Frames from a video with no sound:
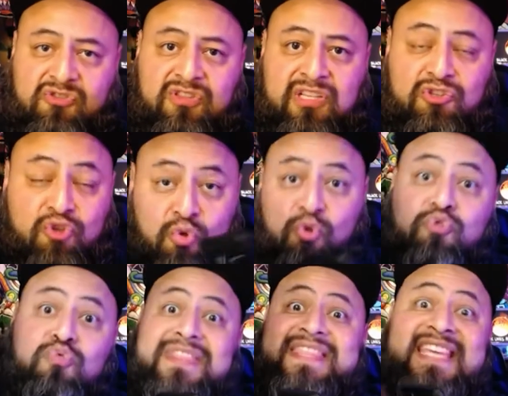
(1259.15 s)
the tools
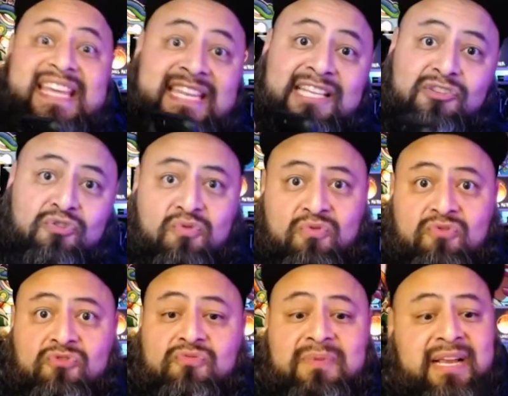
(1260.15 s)
within the
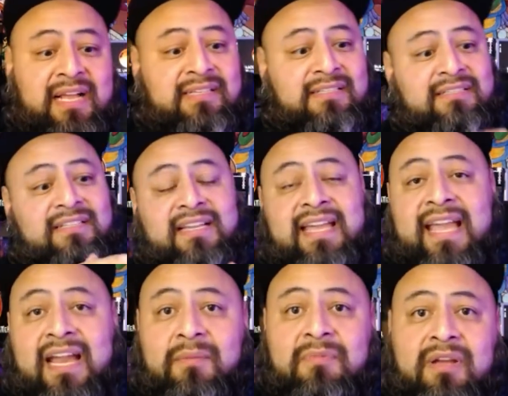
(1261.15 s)
tools because there's a
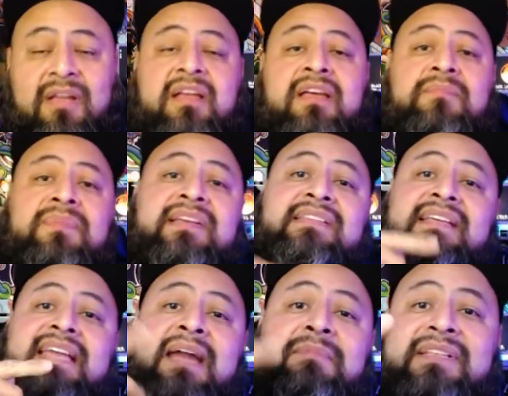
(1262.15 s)
camera because the
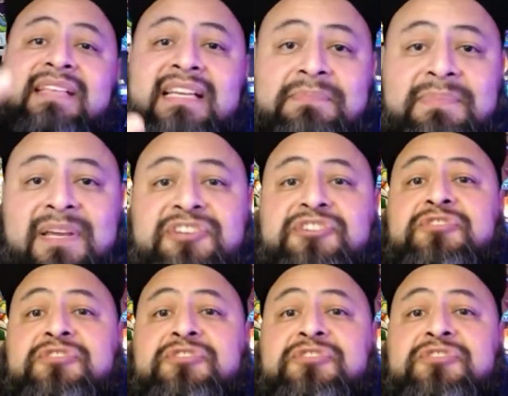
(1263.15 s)
camera takes pictures